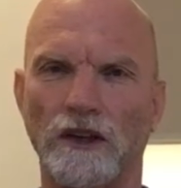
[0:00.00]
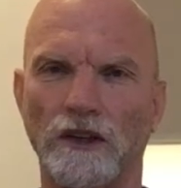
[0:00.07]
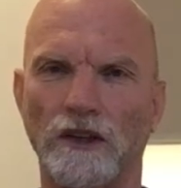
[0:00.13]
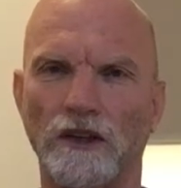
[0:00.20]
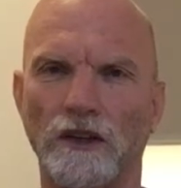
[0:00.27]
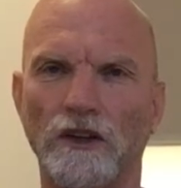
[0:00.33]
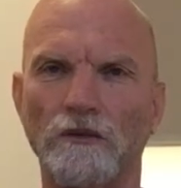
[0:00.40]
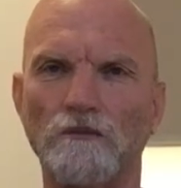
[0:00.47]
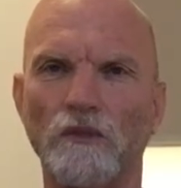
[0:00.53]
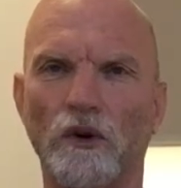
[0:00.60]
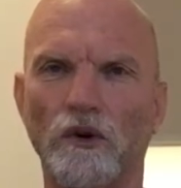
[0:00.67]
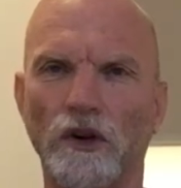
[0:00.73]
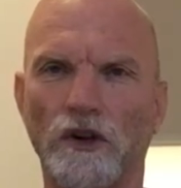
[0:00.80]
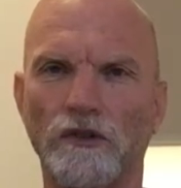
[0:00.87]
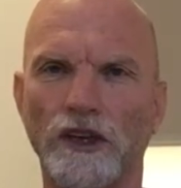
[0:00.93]
And the
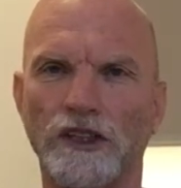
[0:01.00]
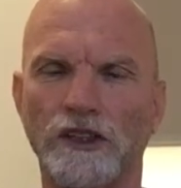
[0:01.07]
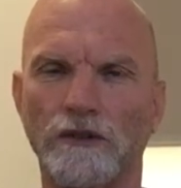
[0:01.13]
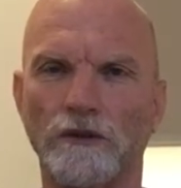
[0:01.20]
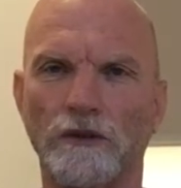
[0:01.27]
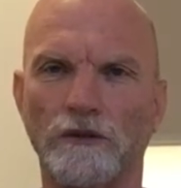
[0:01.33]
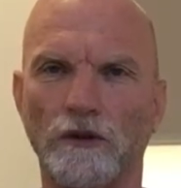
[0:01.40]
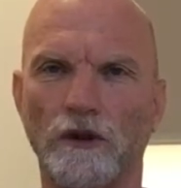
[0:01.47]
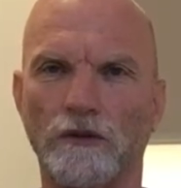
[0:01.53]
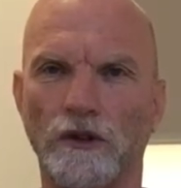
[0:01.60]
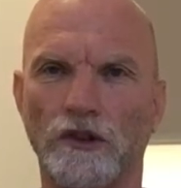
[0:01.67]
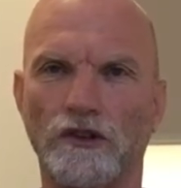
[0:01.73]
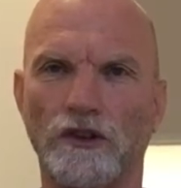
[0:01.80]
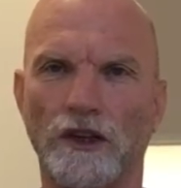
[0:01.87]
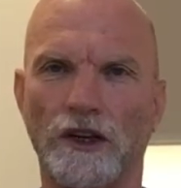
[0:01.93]
more aggressive a
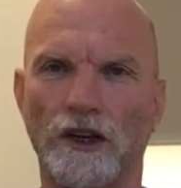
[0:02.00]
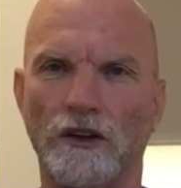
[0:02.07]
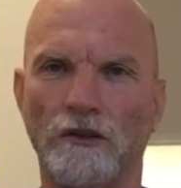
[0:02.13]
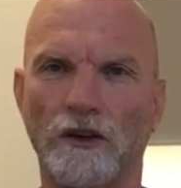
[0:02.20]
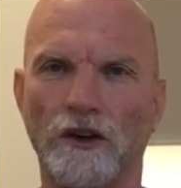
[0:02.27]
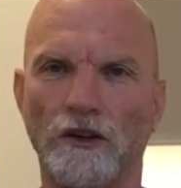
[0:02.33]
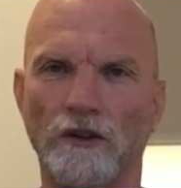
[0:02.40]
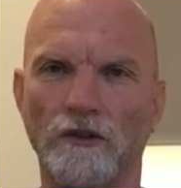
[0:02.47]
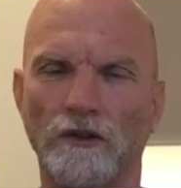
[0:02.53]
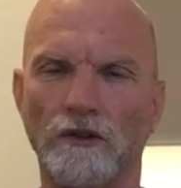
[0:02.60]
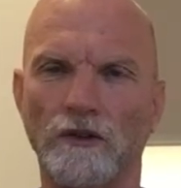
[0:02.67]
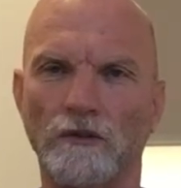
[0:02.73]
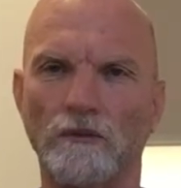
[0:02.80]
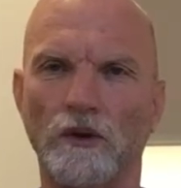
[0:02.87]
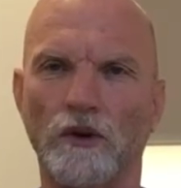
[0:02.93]
forefoot striker you are,
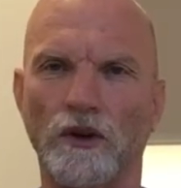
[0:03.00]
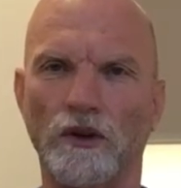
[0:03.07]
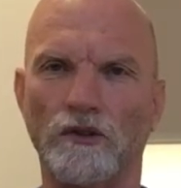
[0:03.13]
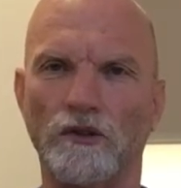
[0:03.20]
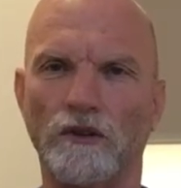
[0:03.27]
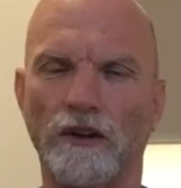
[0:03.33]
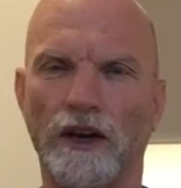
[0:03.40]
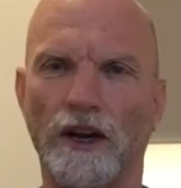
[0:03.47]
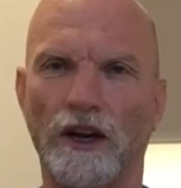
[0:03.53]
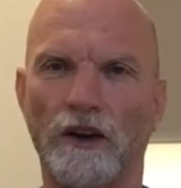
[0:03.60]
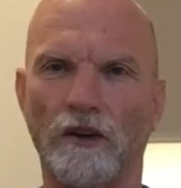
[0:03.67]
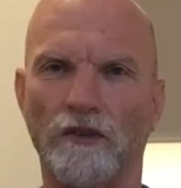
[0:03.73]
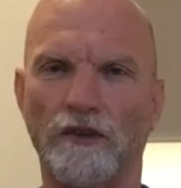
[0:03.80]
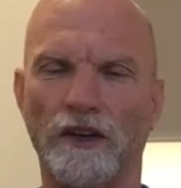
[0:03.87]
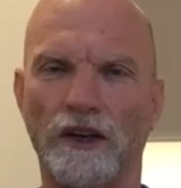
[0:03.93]
the more you're sort of hanging
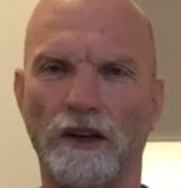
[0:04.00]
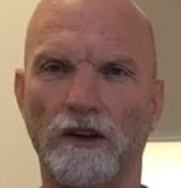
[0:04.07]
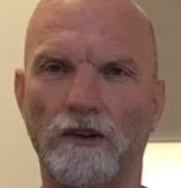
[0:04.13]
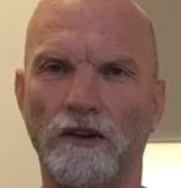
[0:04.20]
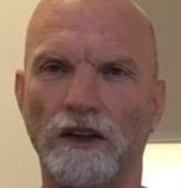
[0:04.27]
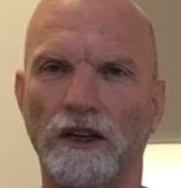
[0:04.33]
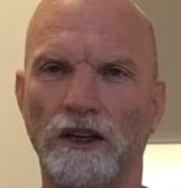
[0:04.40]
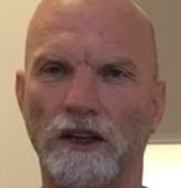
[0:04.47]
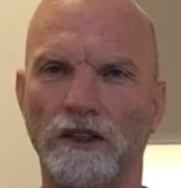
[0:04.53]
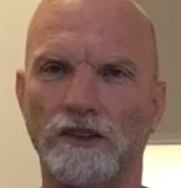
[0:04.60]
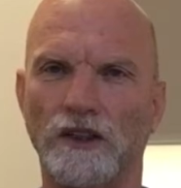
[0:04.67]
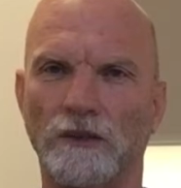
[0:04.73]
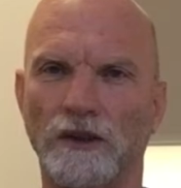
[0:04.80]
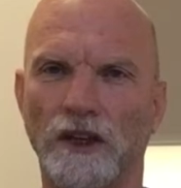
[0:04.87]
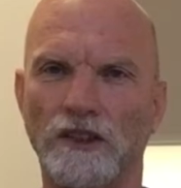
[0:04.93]
off the heel. In
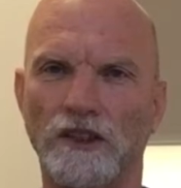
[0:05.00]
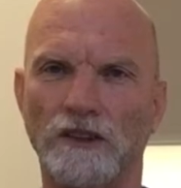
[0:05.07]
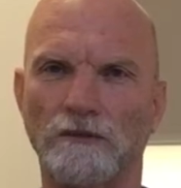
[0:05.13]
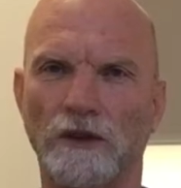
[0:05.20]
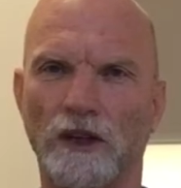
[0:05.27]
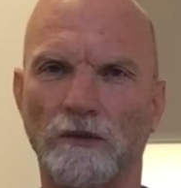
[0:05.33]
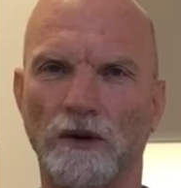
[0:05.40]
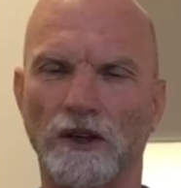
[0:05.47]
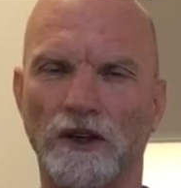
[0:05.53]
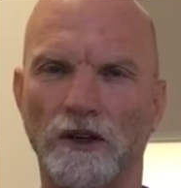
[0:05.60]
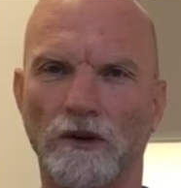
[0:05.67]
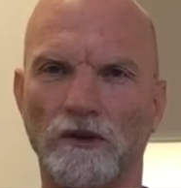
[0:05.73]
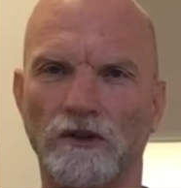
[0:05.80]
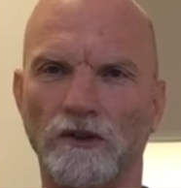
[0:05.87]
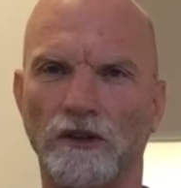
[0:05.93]
some cases, maybe your
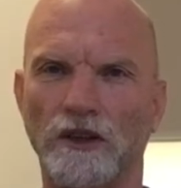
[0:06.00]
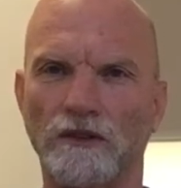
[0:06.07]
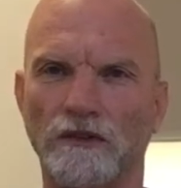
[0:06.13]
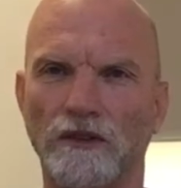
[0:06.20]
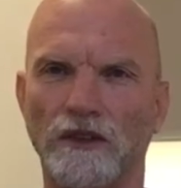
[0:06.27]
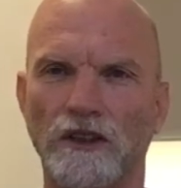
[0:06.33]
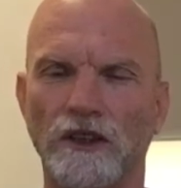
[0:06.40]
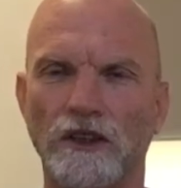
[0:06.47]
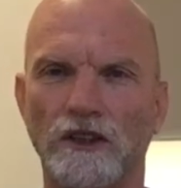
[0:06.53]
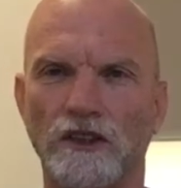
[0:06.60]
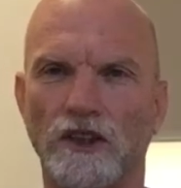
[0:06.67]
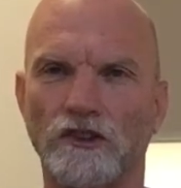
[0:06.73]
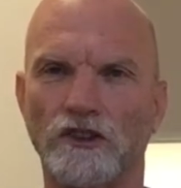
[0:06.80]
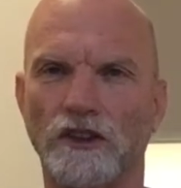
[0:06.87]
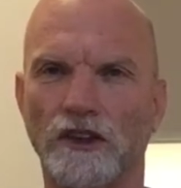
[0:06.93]
heel's not even
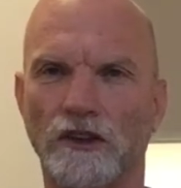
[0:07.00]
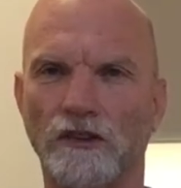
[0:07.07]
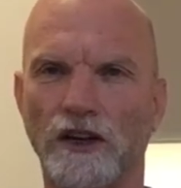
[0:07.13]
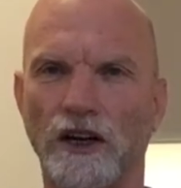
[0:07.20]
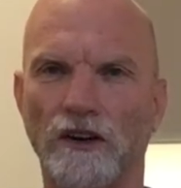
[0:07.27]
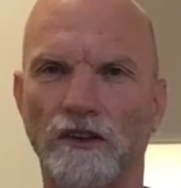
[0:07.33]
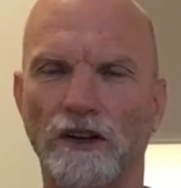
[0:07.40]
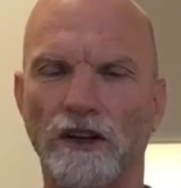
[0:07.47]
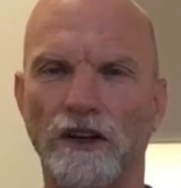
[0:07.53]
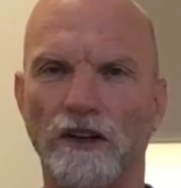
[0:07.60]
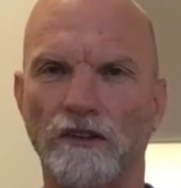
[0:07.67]
touching the ground.